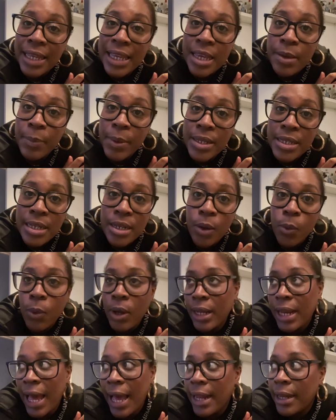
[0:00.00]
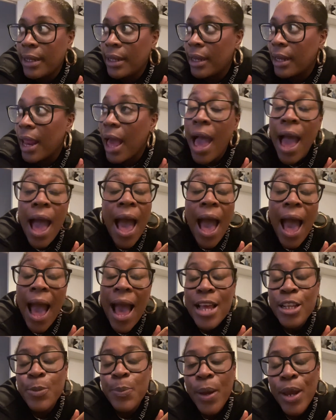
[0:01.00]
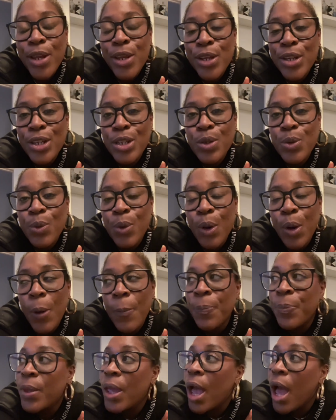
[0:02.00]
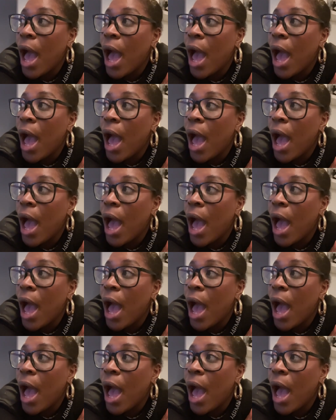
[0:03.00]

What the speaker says: eat my dinner one-handed as per usual.